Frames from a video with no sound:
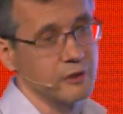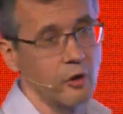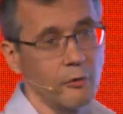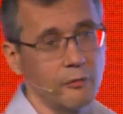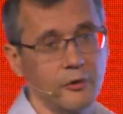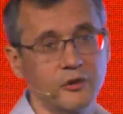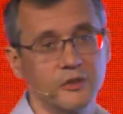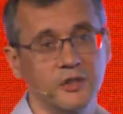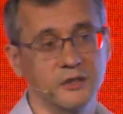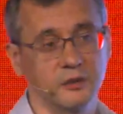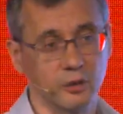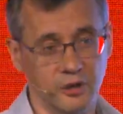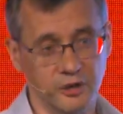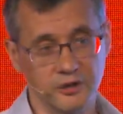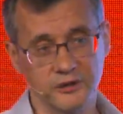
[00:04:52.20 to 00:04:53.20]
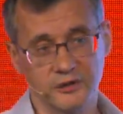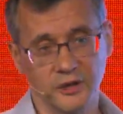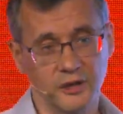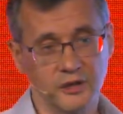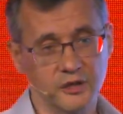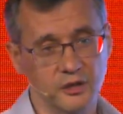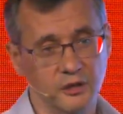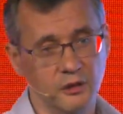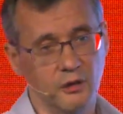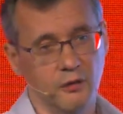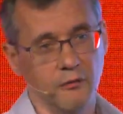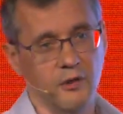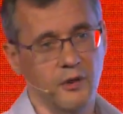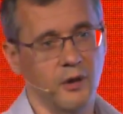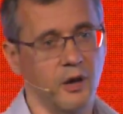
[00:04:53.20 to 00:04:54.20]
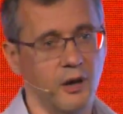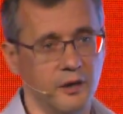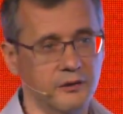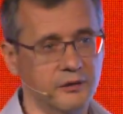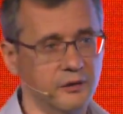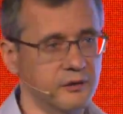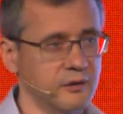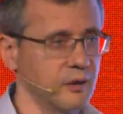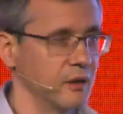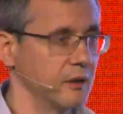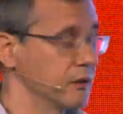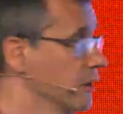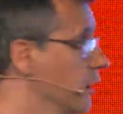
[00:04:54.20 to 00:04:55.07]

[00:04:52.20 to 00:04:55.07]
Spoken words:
obviously tokenization of the assets and